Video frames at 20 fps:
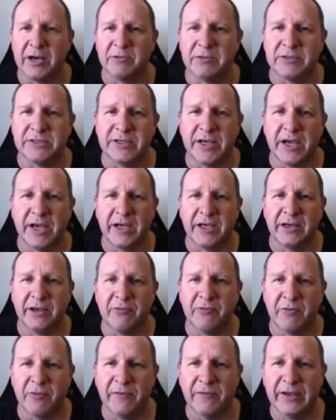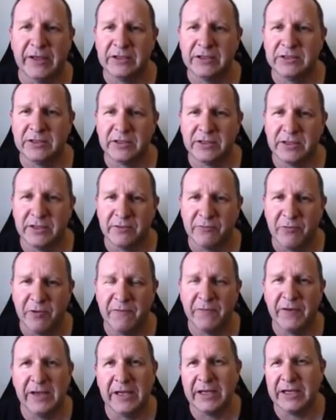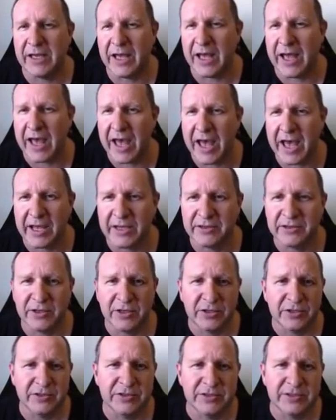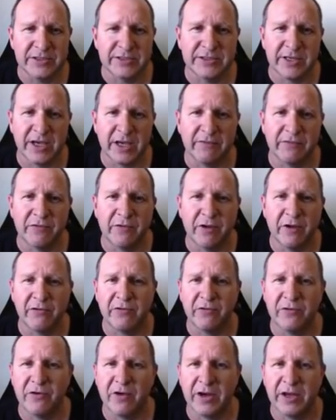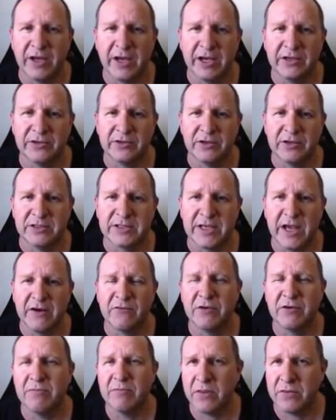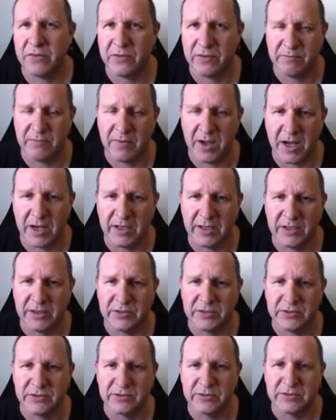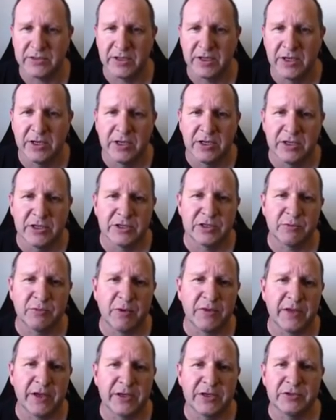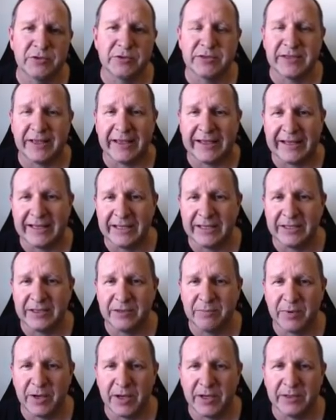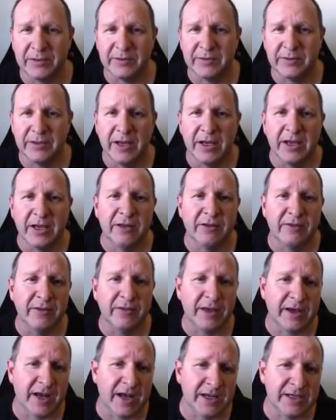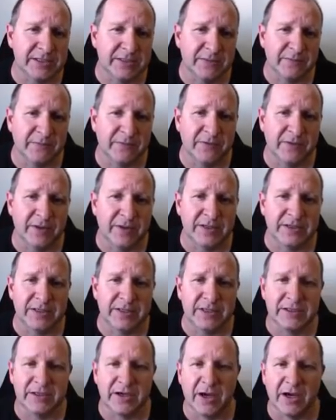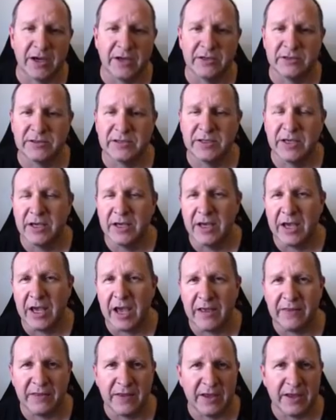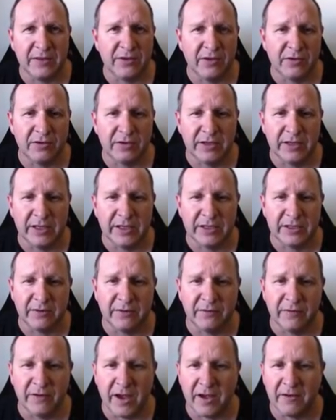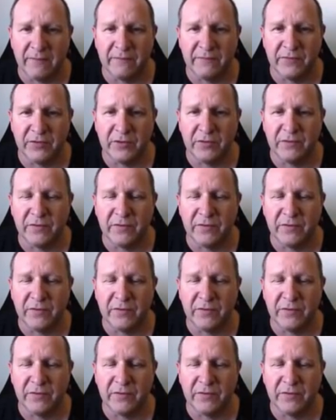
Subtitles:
it will say revealing a hack that I use to save $398 every month on marketing tools. So what they do is they click the button, they'll then ask them for their details, and then they'll click view